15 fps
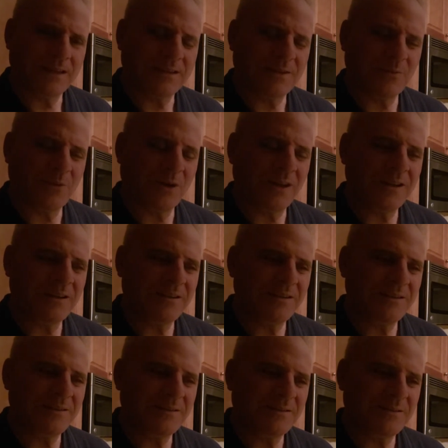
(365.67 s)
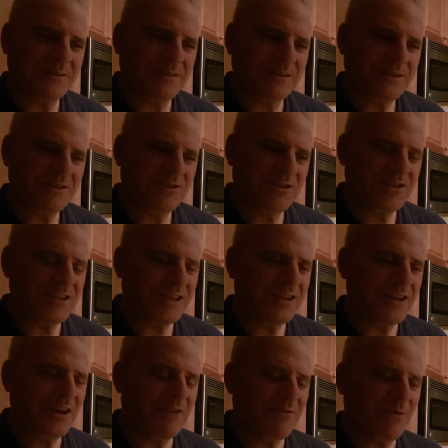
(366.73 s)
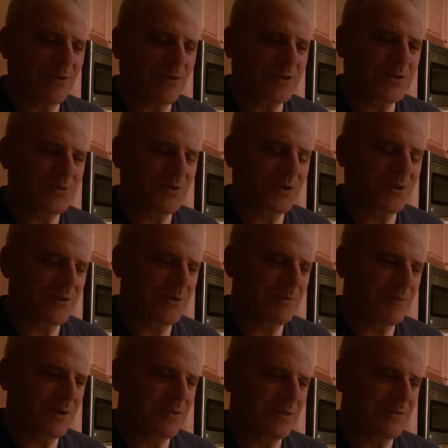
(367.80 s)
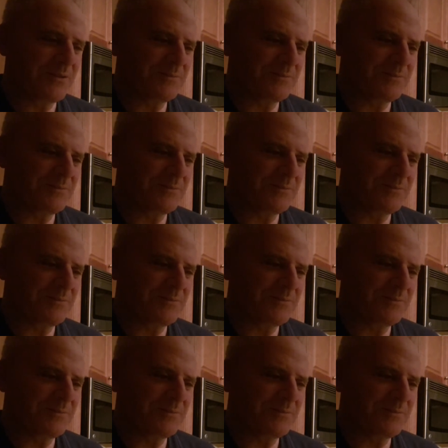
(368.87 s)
said, what? She said, yeah, 4,200 a month.